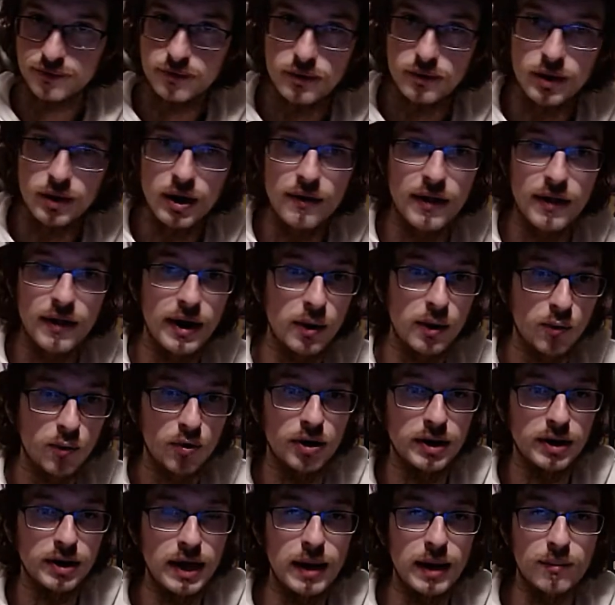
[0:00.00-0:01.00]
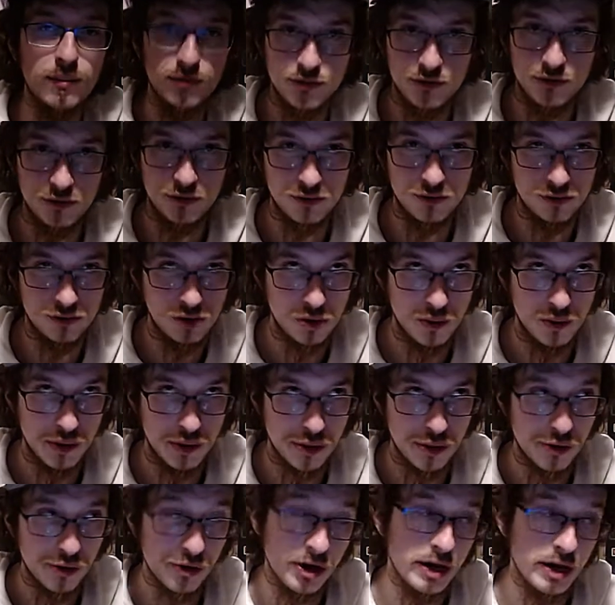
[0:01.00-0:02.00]
And then I won games 2 and
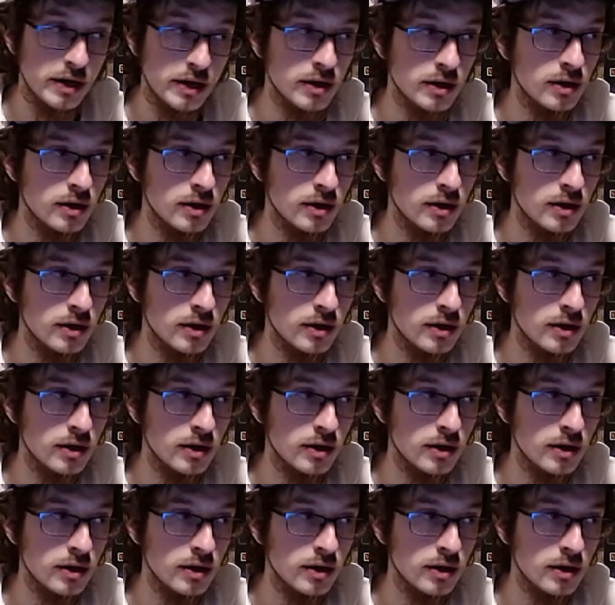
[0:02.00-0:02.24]
3.